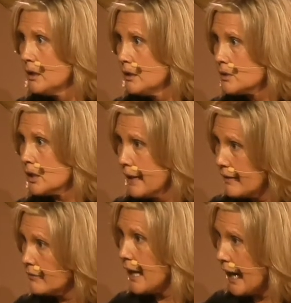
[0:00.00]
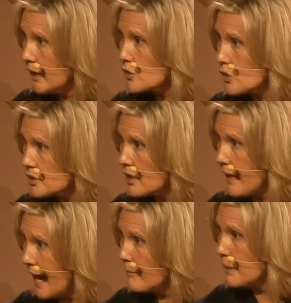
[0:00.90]
to let the answer to
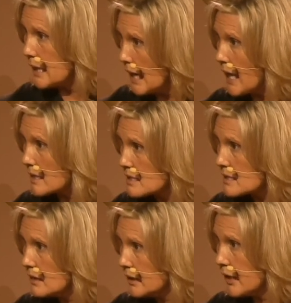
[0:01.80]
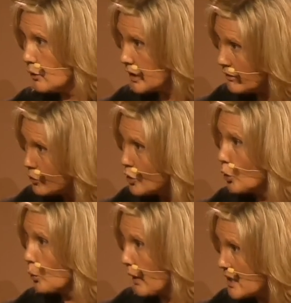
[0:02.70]
that be yes, that He'll give you the
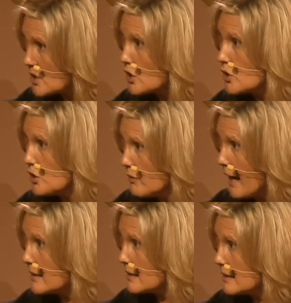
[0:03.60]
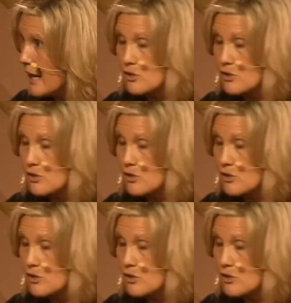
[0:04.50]
grace to do that today.